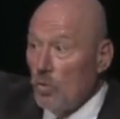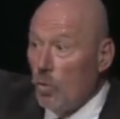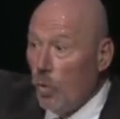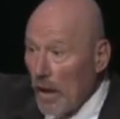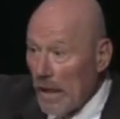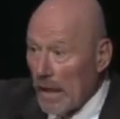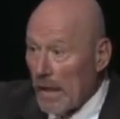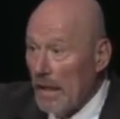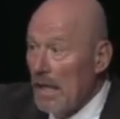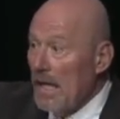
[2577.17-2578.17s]

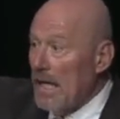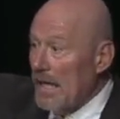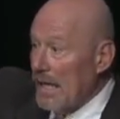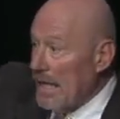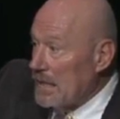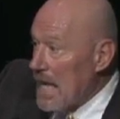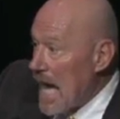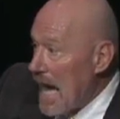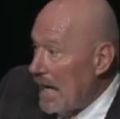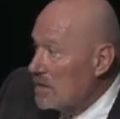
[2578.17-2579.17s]
We got to get the
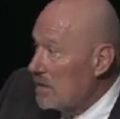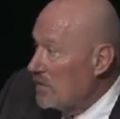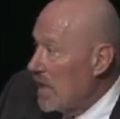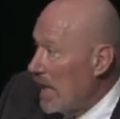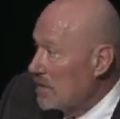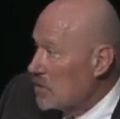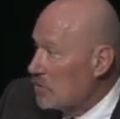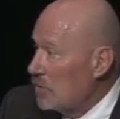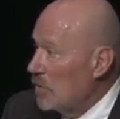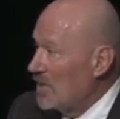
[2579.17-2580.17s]
axe of God's
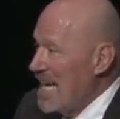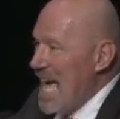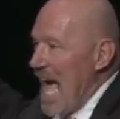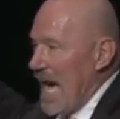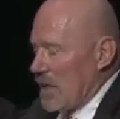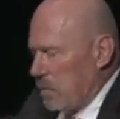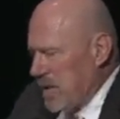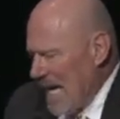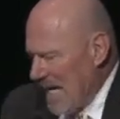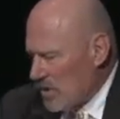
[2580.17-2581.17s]
truth and
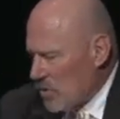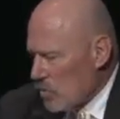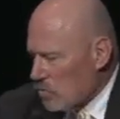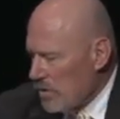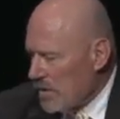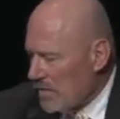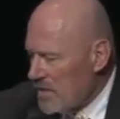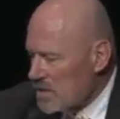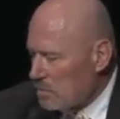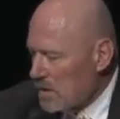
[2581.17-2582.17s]
apply it to the root of
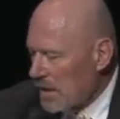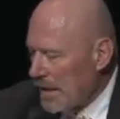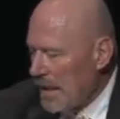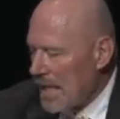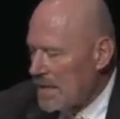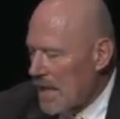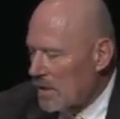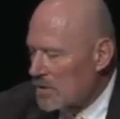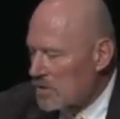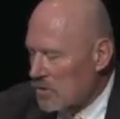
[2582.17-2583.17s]
this bloody,
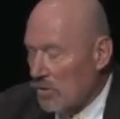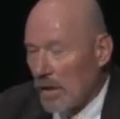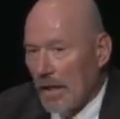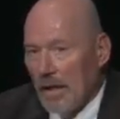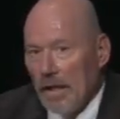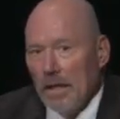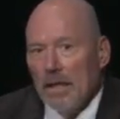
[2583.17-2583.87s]
idolatrous tree,